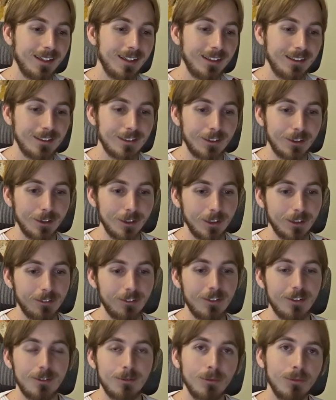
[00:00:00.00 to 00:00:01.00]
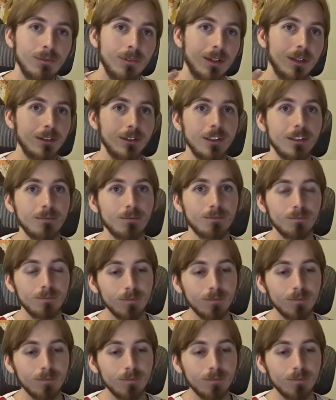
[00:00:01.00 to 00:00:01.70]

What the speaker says: So just really